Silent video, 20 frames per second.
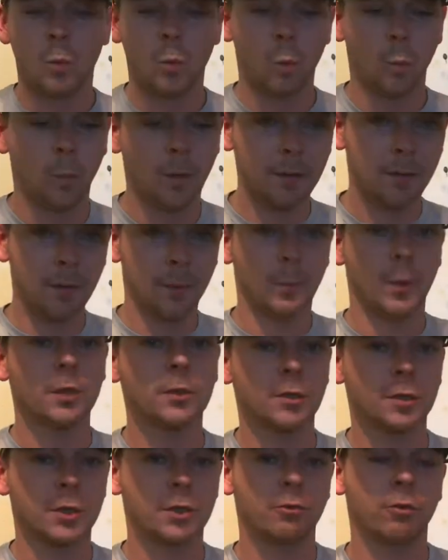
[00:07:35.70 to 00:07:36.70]
with a
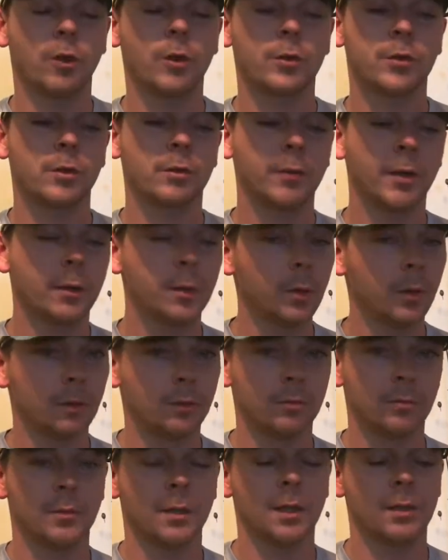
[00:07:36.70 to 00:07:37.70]
bunch of structure around you.
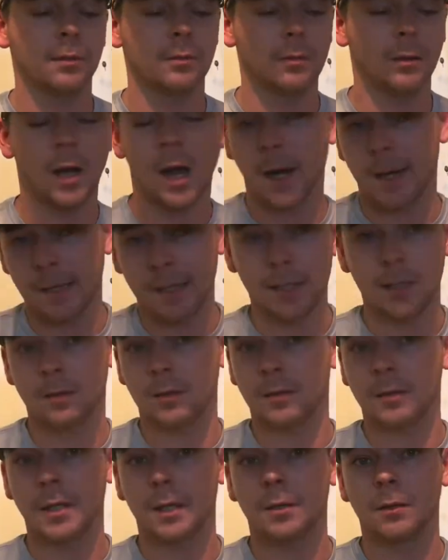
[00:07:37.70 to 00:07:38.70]
It's not an
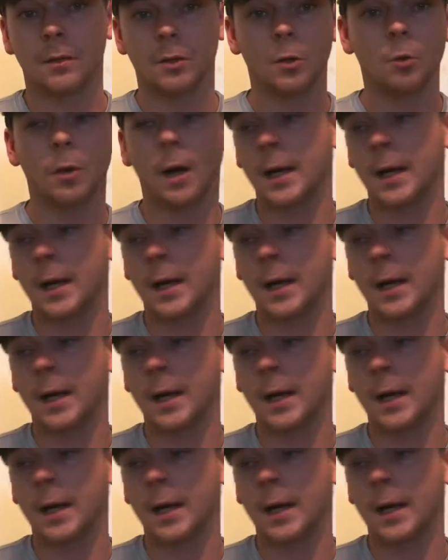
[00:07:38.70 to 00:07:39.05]
easy thing to do.